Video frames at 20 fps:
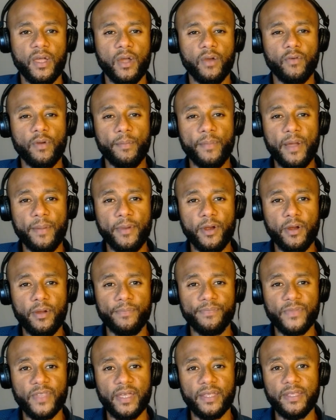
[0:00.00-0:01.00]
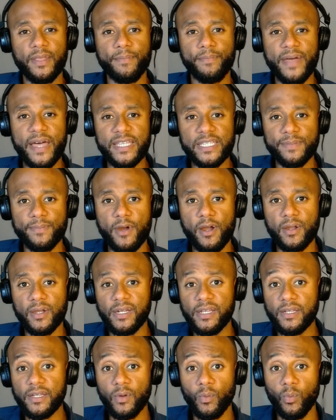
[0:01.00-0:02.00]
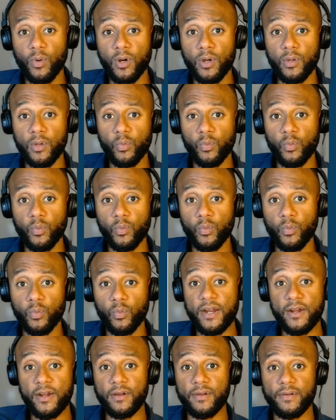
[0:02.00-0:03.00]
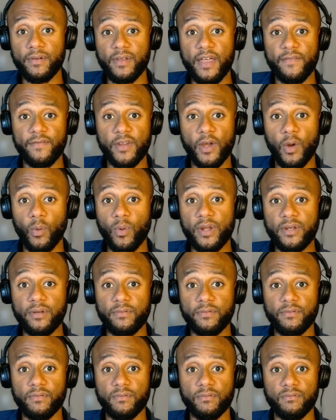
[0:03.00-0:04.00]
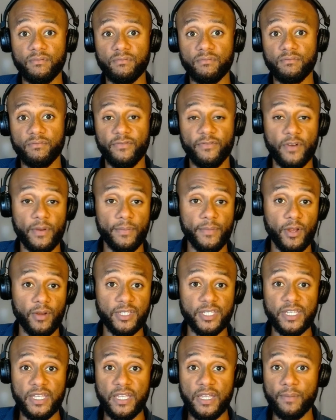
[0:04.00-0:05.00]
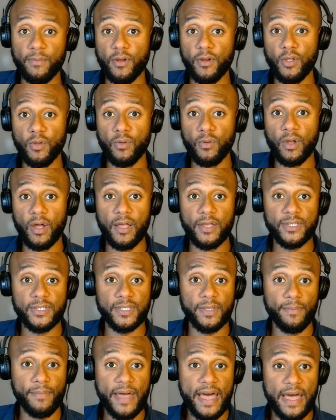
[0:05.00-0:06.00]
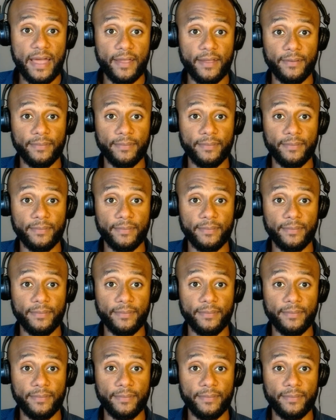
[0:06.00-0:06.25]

Remember, the best marketing in the world won't matter if no one from your team or you calls them back.